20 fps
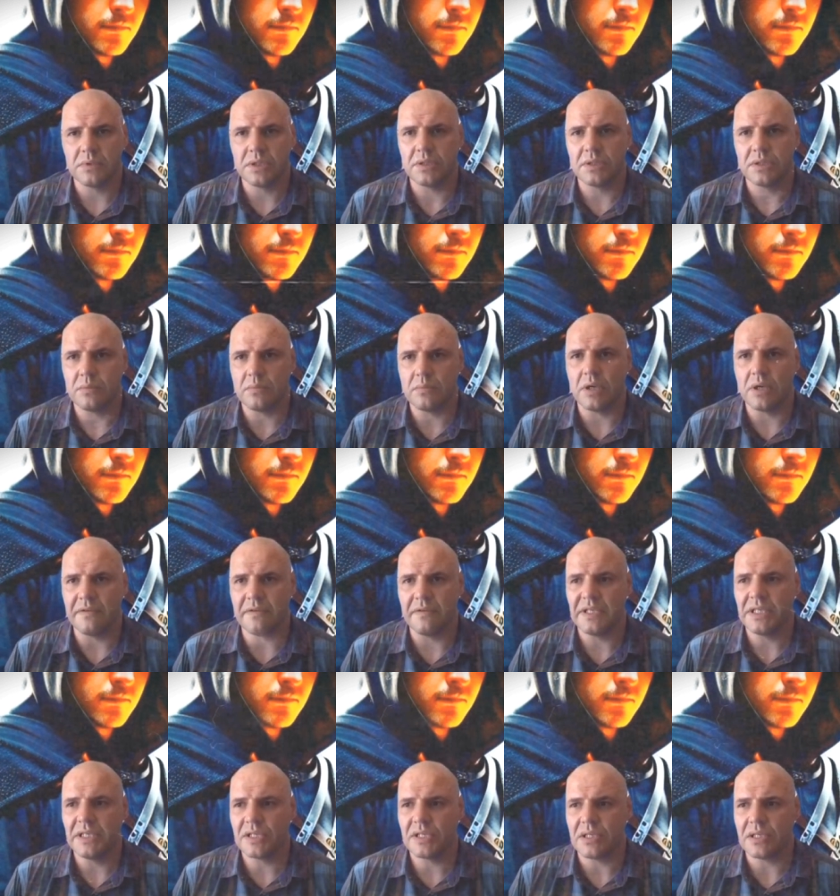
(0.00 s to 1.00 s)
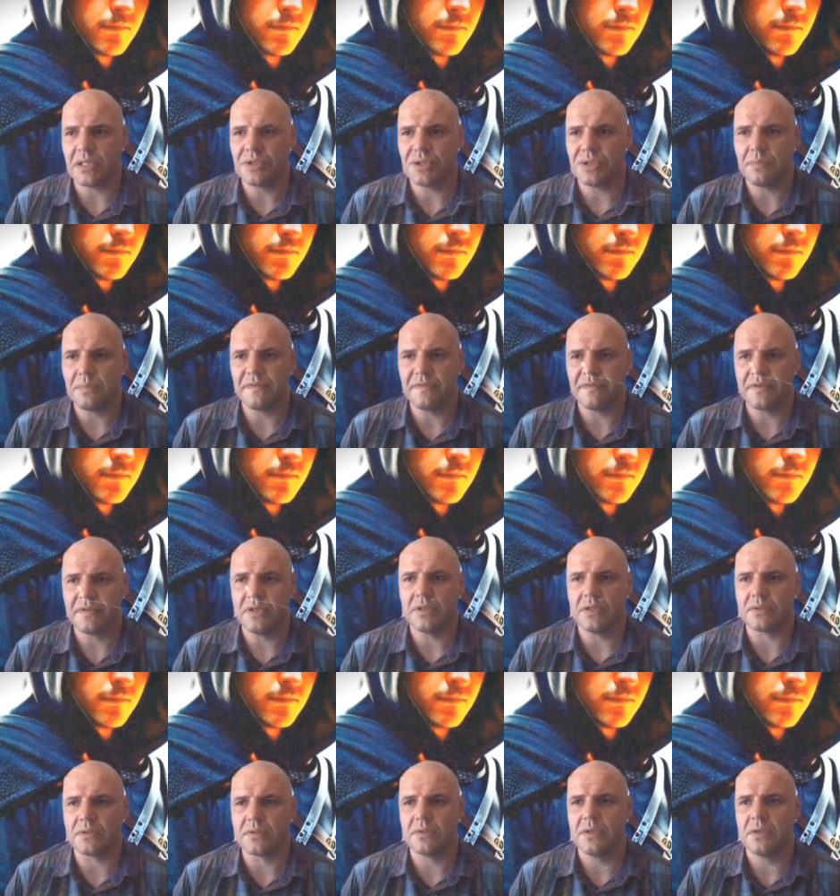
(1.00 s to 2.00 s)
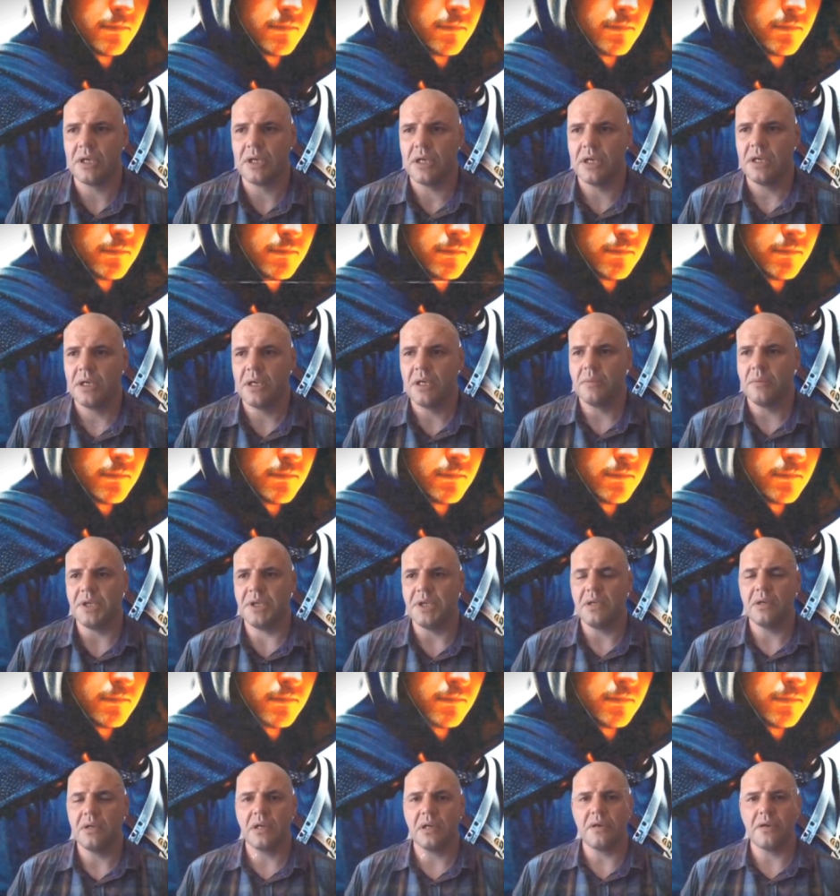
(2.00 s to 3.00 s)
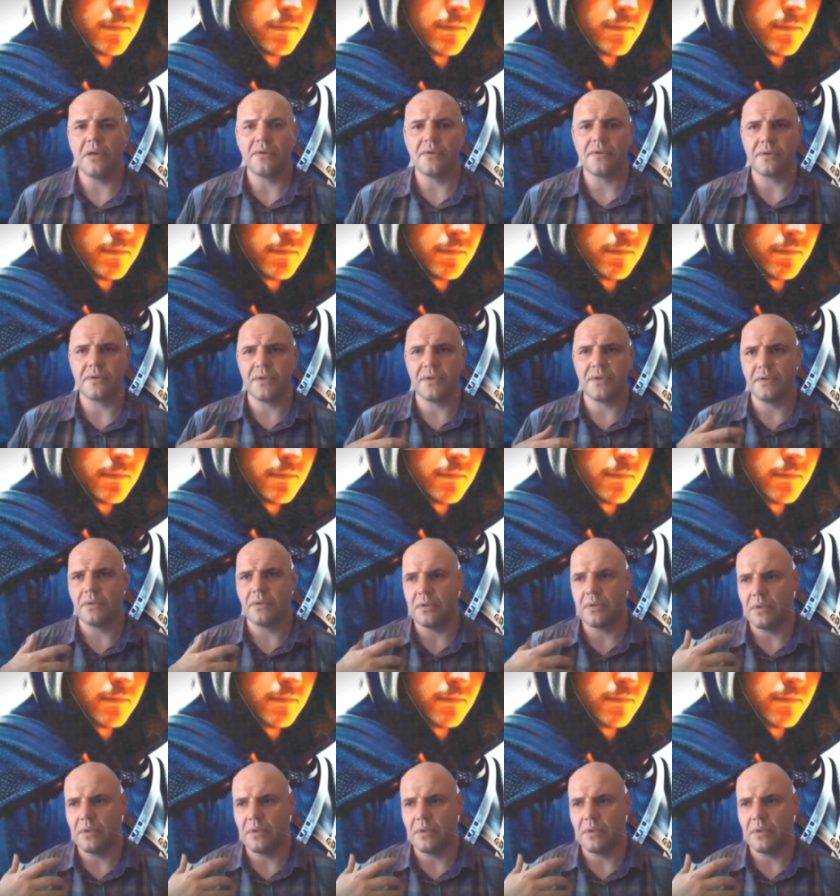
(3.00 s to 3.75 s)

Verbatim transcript: this, having a sonship of God, being clothed